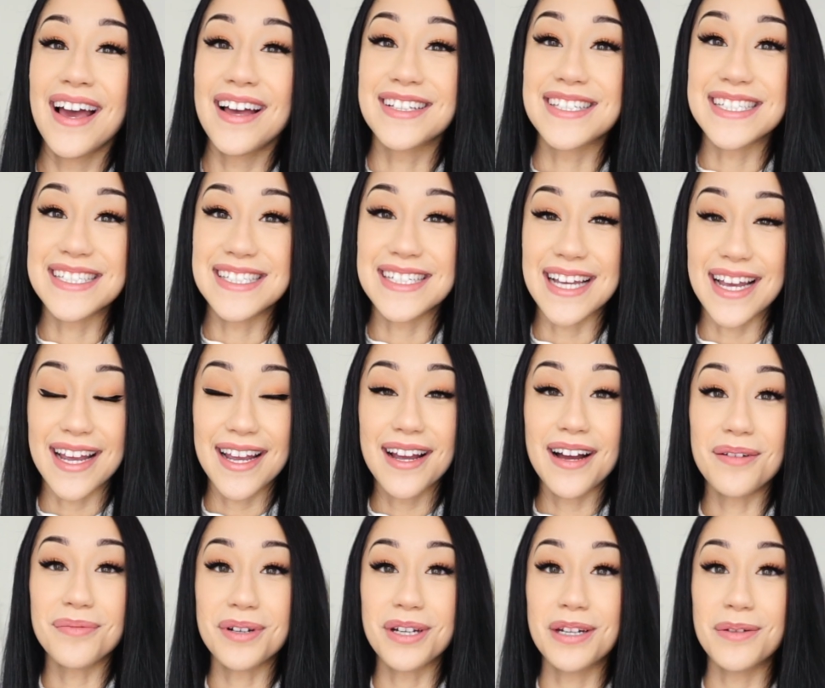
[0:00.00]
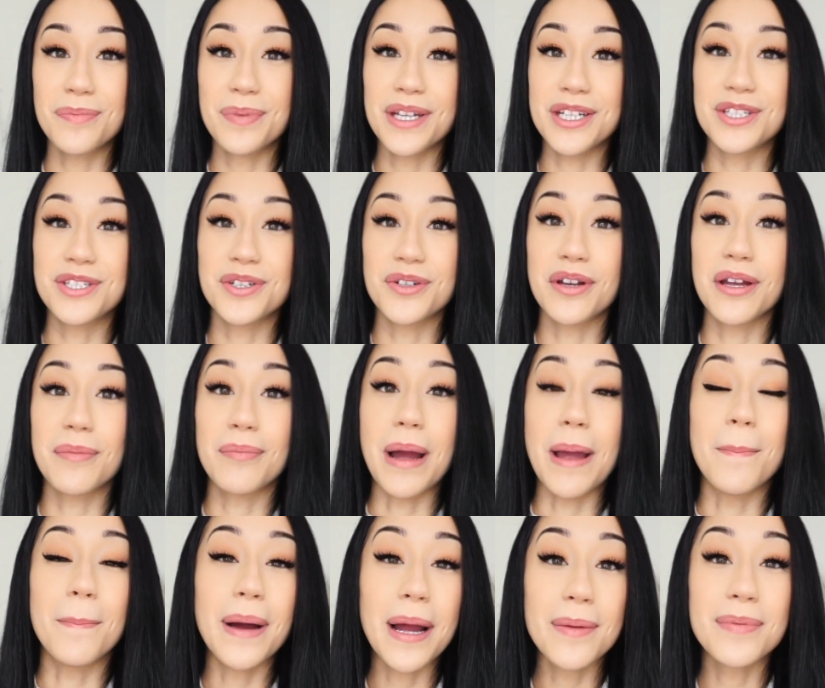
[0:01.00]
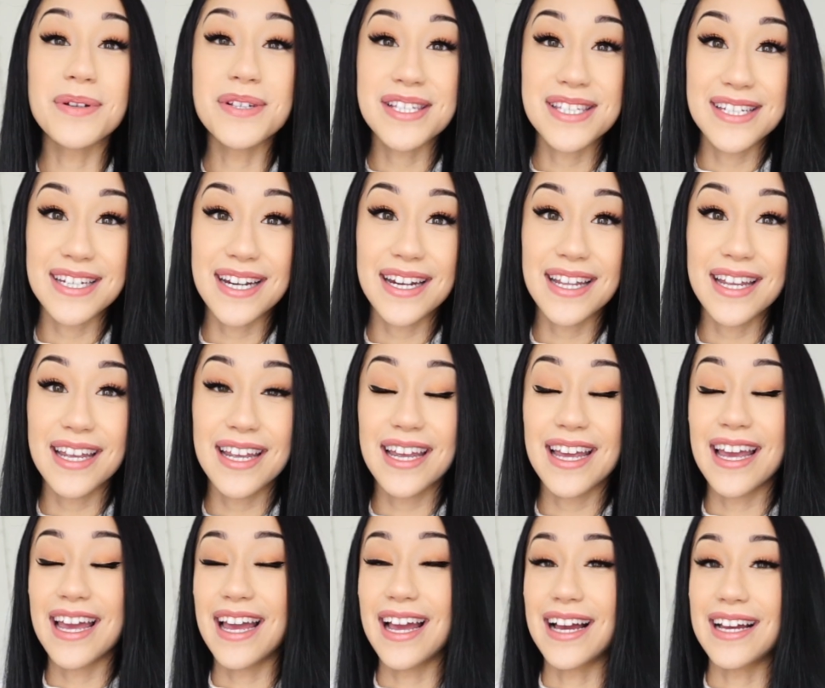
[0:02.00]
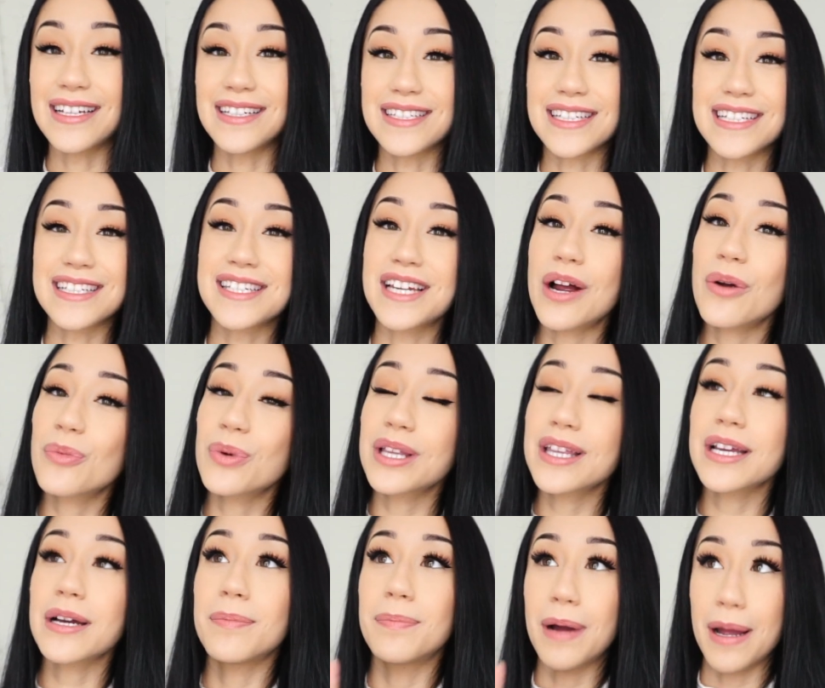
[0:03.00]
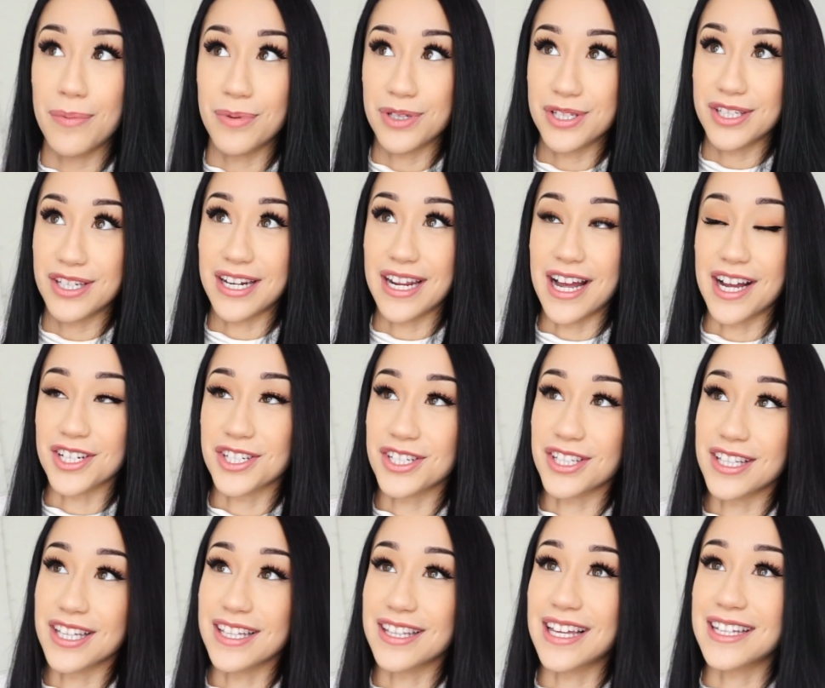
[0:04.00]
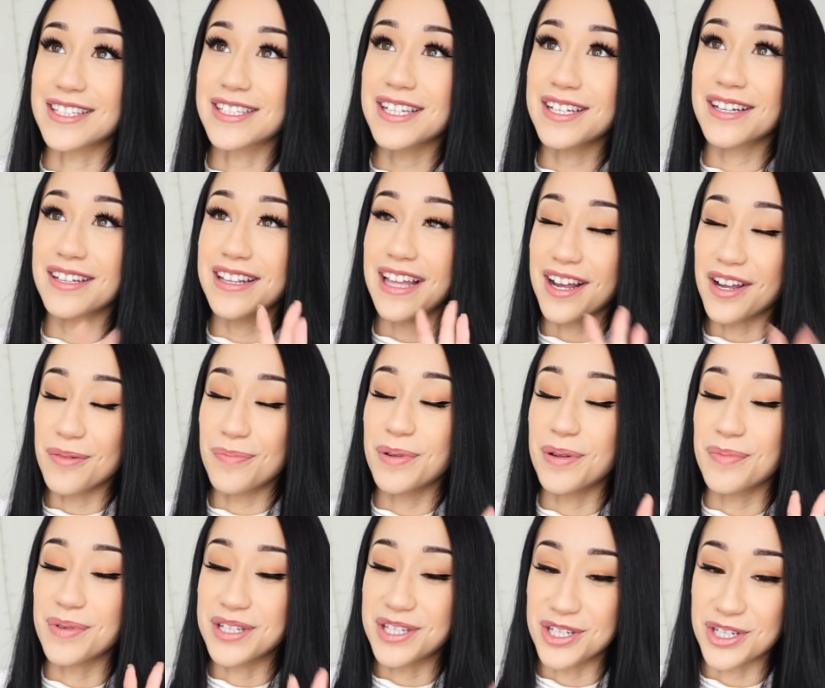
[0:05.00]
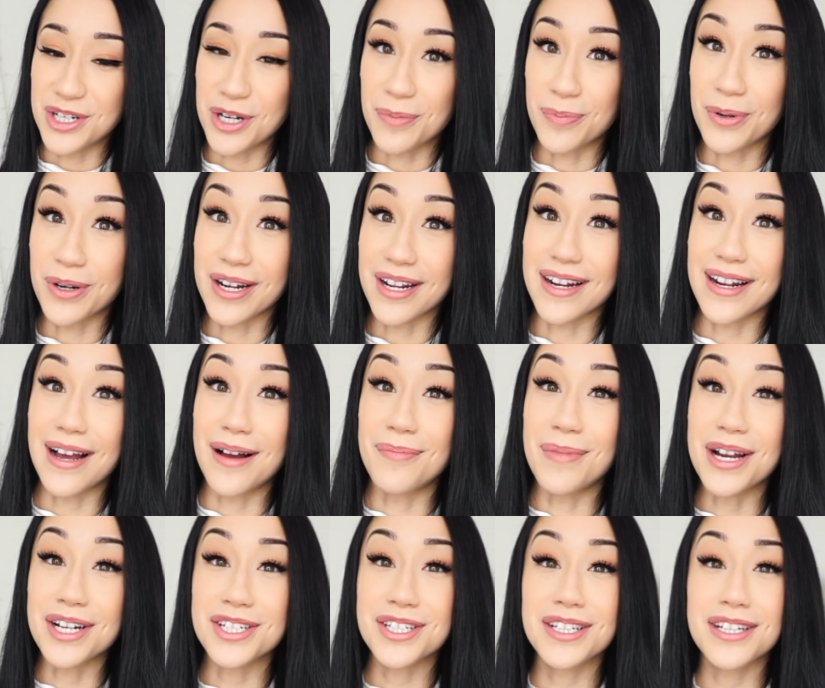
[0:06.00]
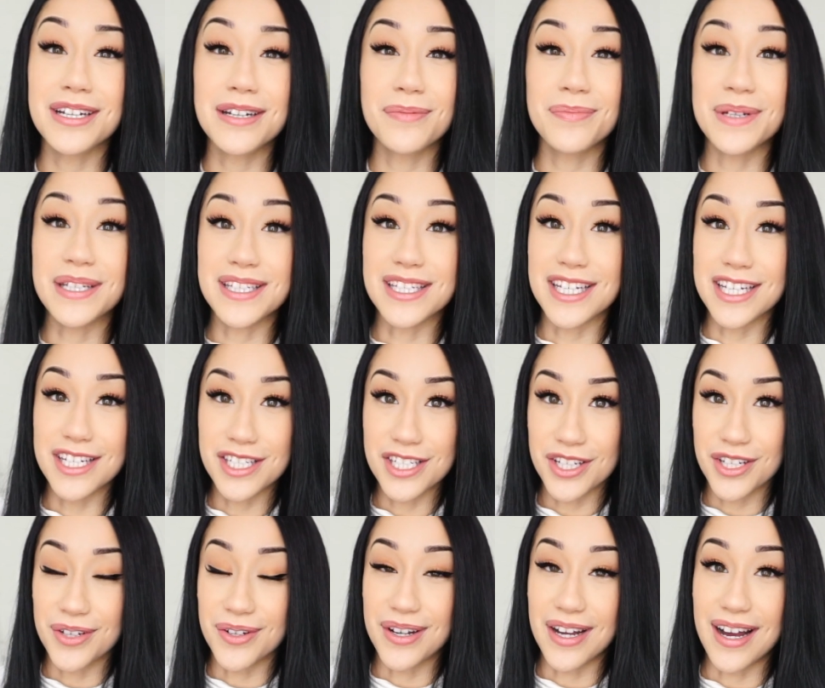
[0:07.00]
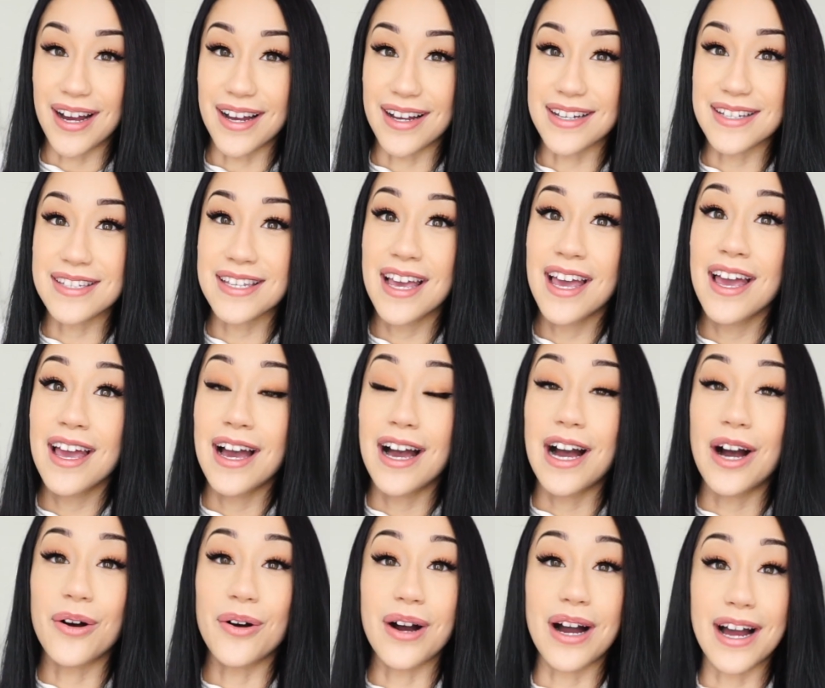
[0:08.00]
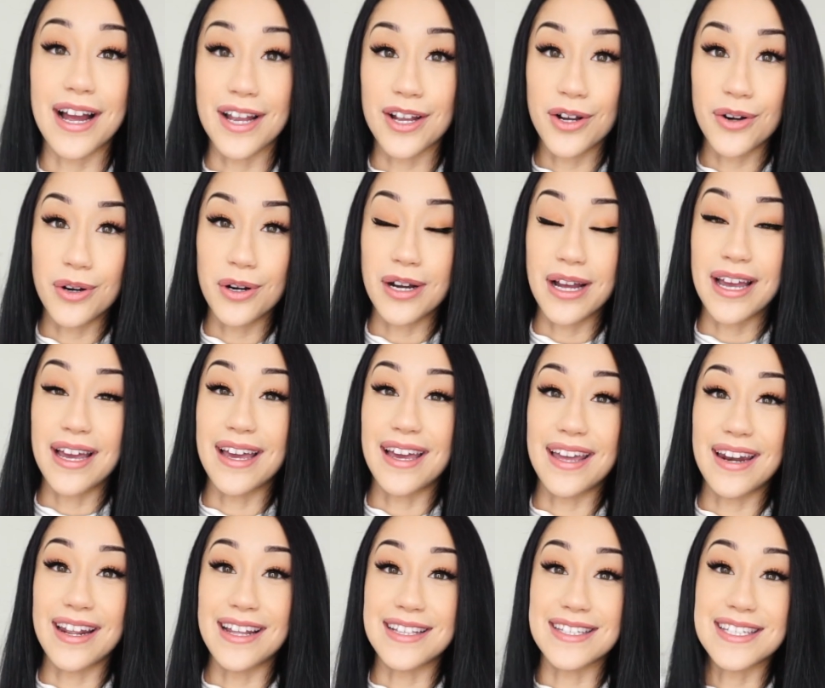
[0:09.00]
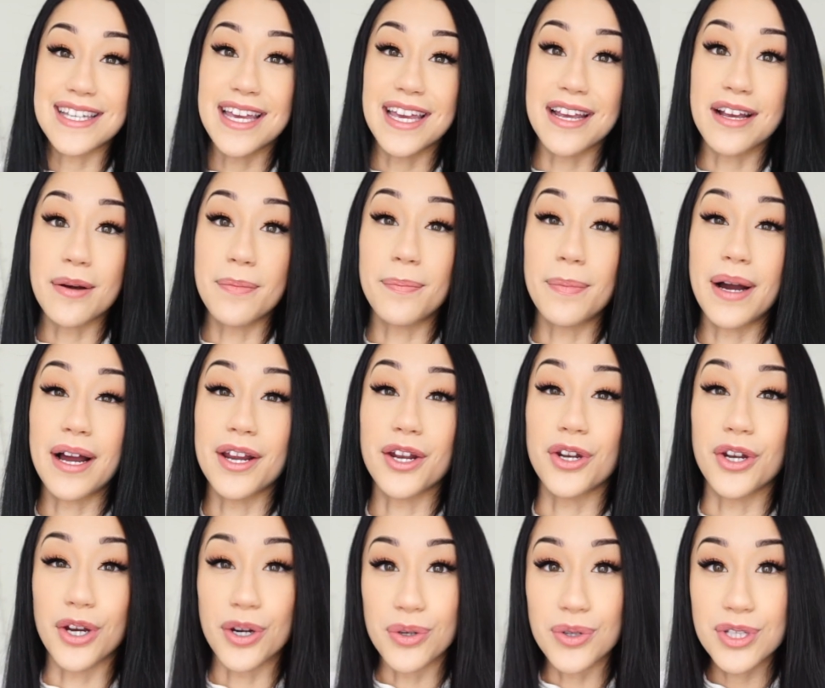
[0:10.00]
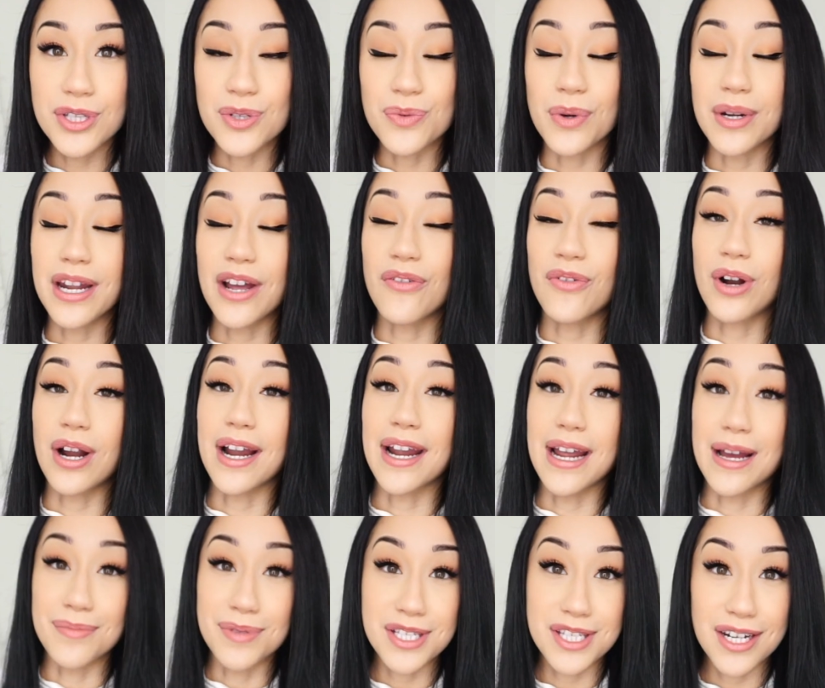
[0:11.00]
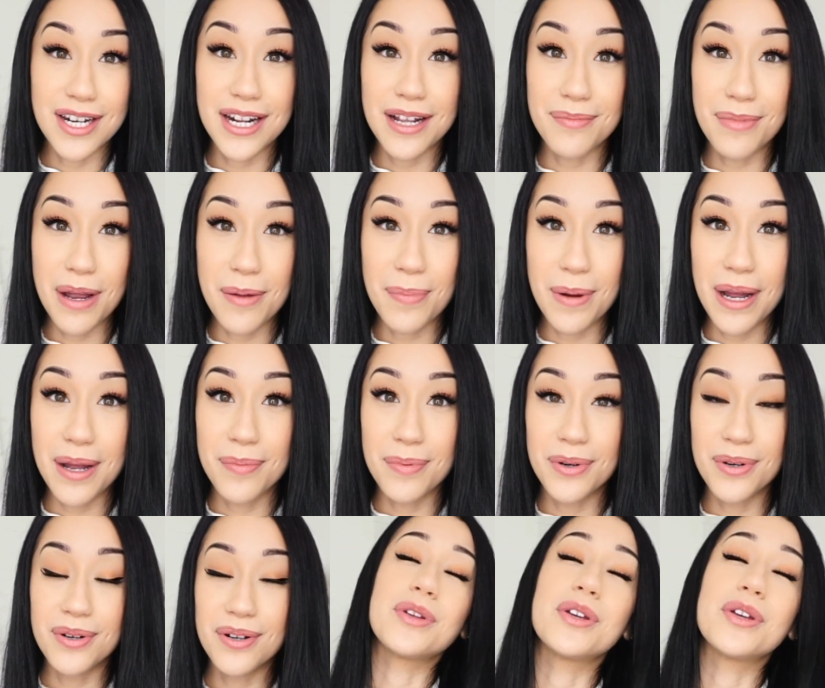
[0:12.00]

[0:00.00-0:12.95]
Today I'm going to be doing my Bible study, and it's not really a Bible study actually. That could be misinterpreted. I'm actually going to be teaching you guys how I go ahead and take my notes whenever I am studying my Bible.